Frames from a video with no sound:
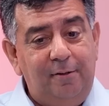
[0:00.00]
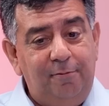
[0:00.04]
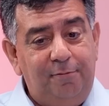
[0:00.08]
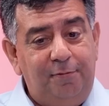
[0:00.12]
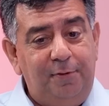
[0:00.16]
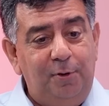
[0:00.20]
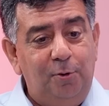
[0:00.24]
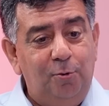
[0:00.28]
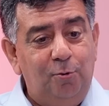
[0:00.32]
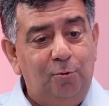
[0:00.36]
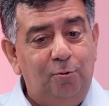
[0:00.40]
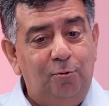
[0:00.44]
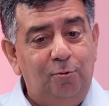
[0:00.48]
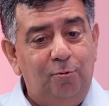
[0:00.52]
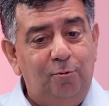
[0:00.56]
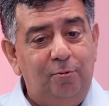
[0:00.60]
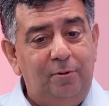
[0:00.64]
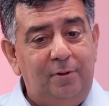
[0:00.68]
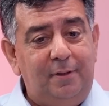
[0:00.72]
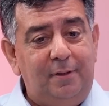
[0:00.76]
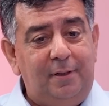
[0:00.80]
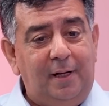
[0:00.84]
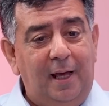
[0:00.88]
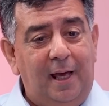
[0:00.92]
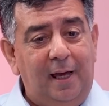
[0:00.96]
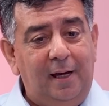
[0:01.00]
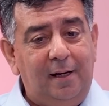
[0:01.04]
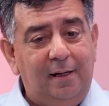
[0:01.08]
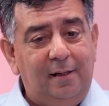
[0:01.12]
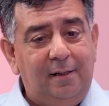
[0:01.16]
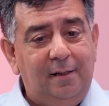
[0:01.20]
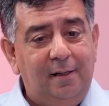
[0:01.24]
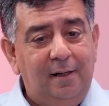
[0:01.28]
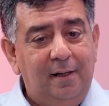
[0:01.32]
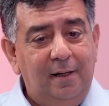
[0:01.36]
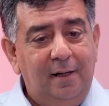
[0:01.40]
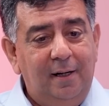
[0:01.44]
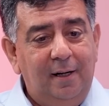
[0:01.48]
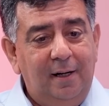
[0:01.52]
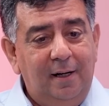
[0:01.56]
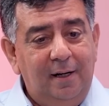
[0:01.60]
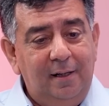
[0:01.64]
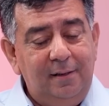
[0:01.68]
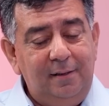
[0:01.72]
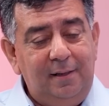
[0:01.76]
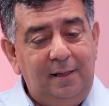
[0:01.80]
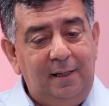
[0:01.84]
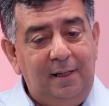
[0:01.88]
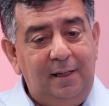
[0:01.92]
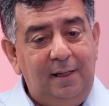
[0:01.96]
if you take
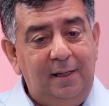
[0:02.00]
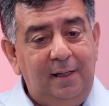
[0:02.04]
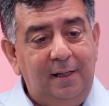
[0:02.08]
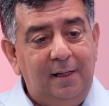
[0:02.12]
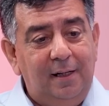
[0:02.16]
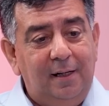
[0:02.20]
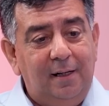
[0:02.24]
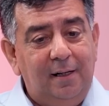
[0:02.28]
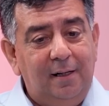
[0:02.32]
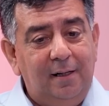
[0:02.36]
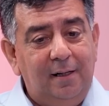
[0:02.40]
the